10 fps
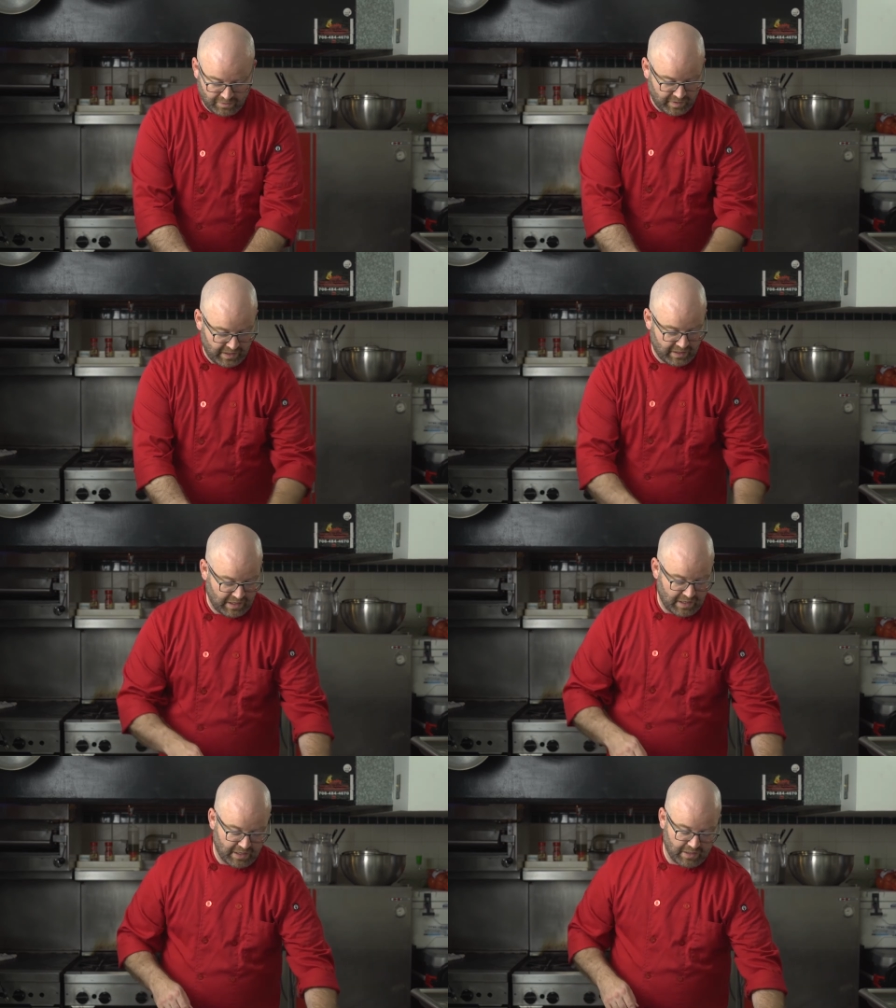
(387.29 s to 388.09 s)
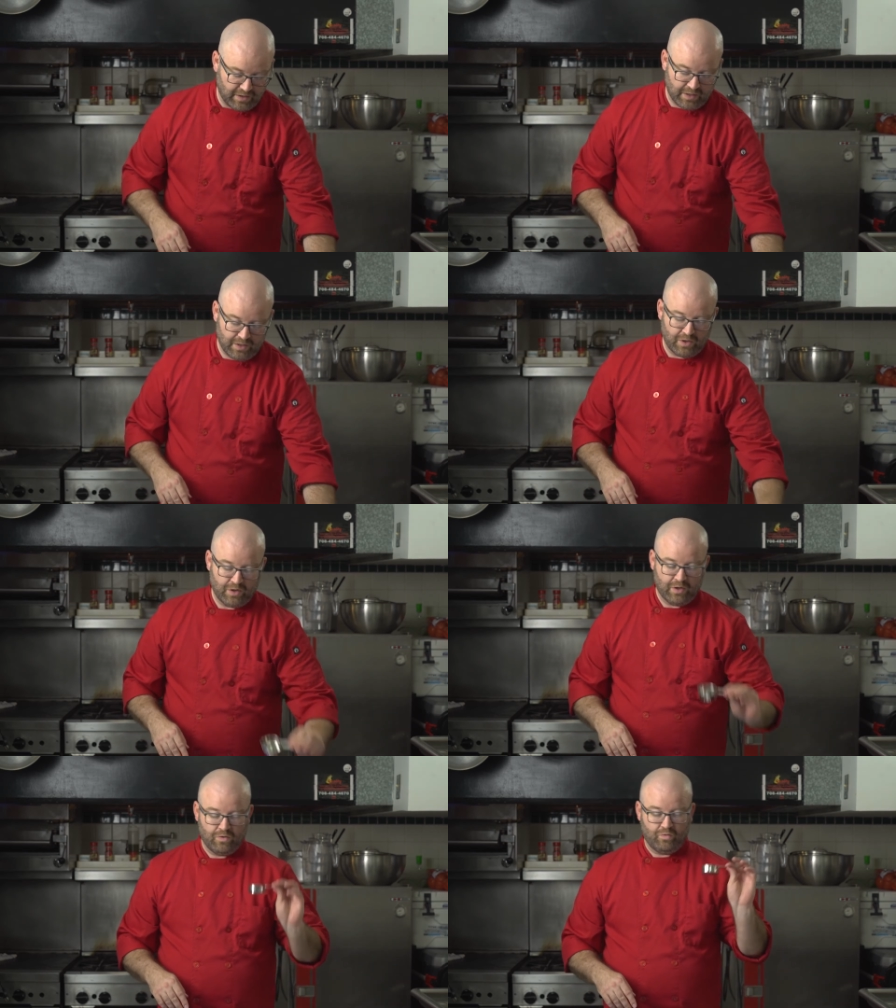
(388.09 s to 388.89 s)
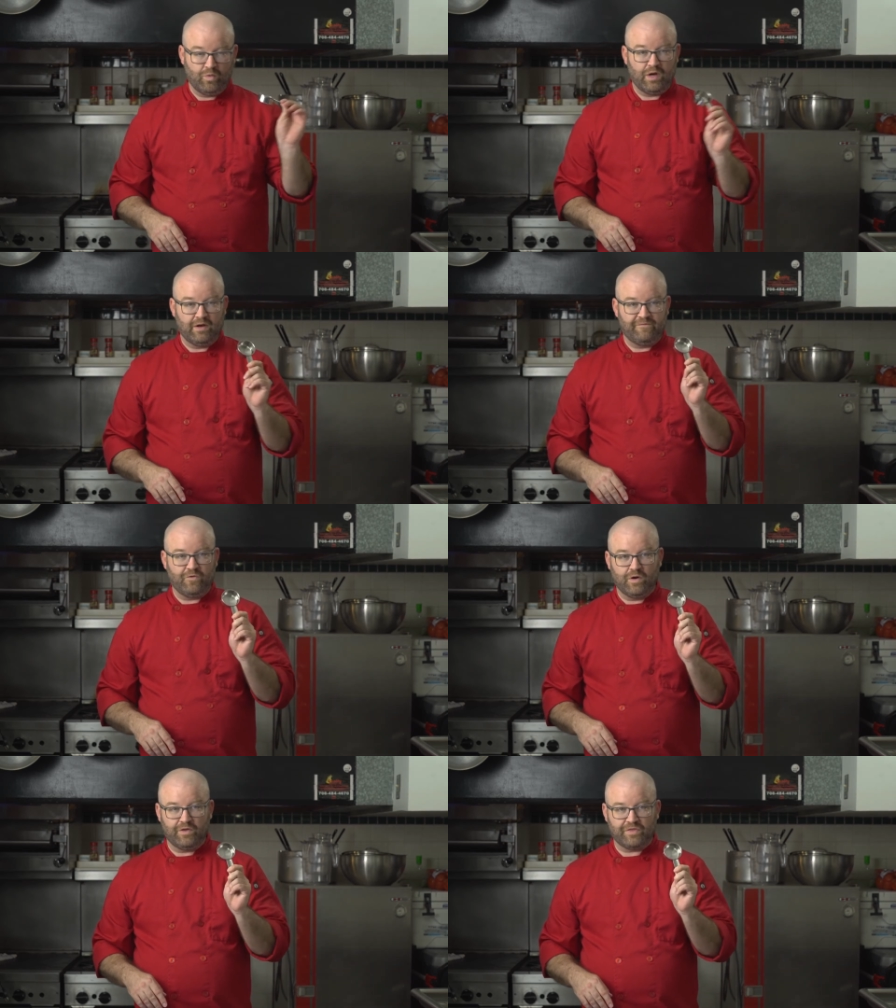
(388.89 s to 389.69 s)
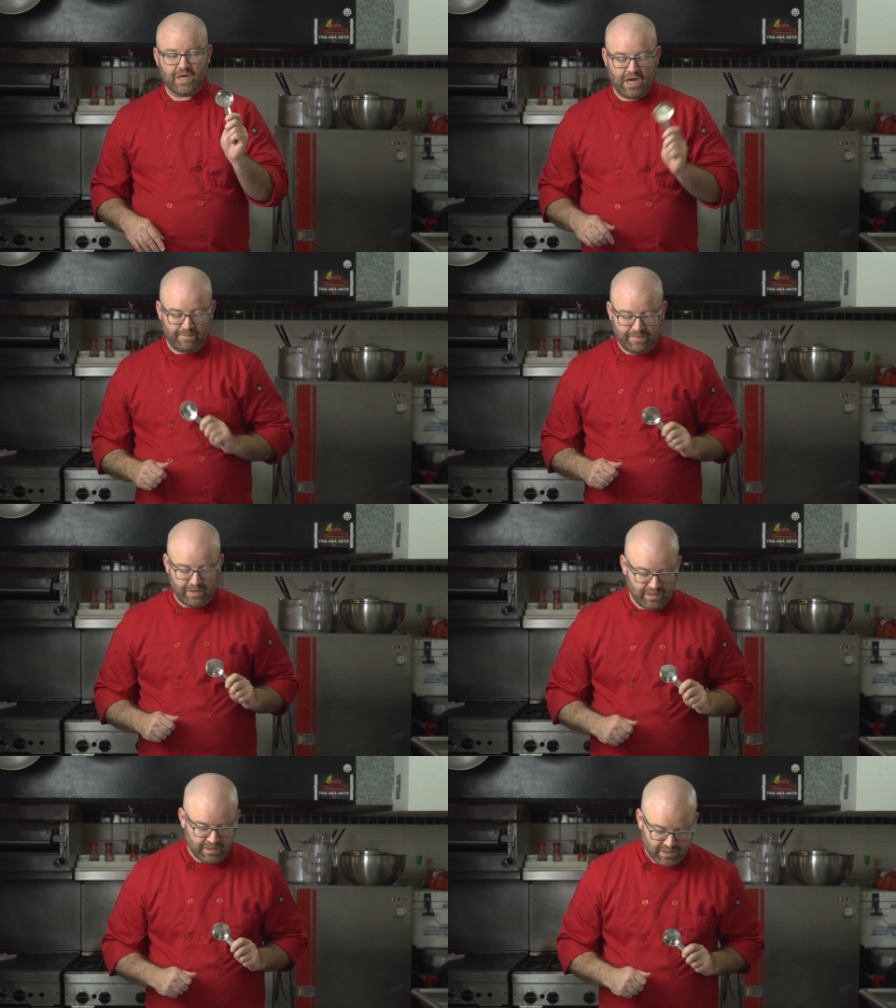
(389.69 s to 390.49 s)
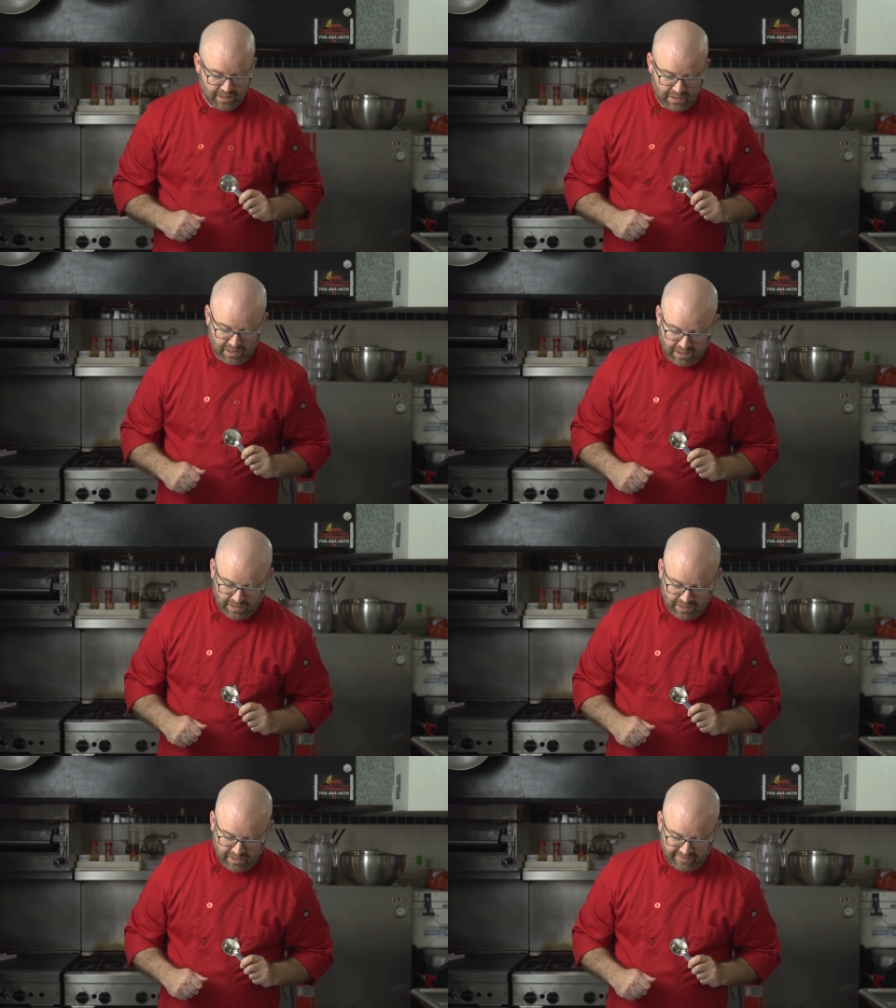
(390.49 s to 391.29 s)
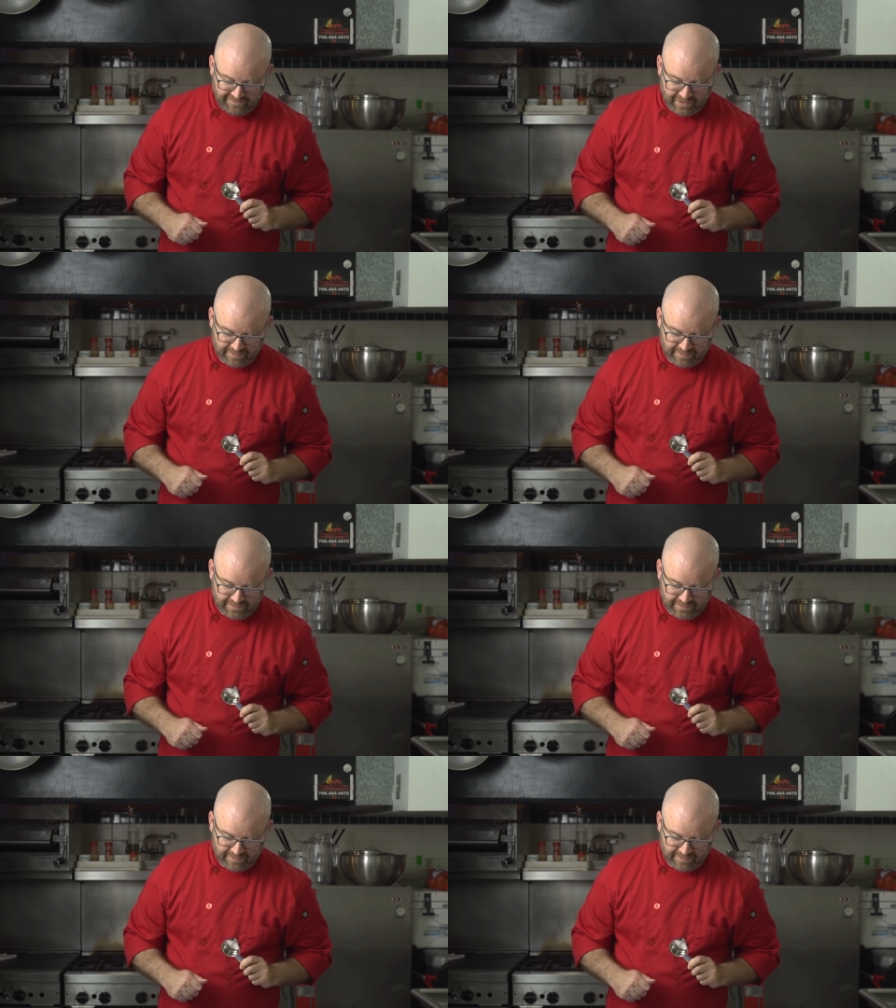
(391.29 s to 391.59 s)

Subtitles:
We need 1/4 cup of